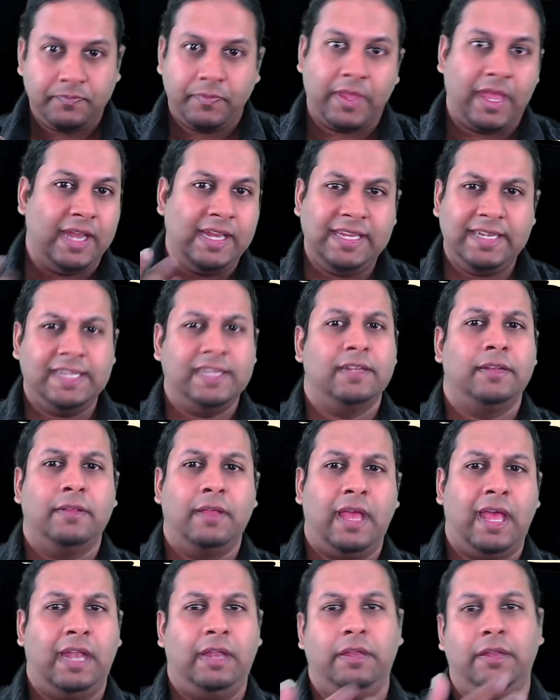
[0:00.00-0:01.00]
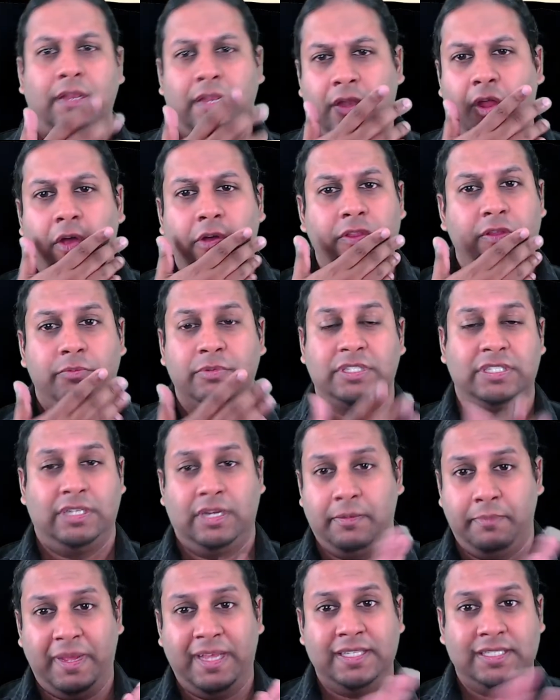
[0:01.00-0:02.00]
And he did. And not only was he an
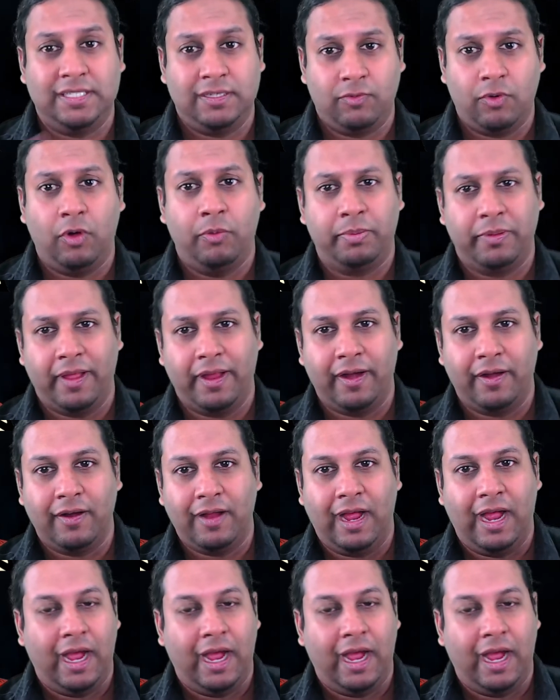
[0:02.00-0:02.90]
amazing role player,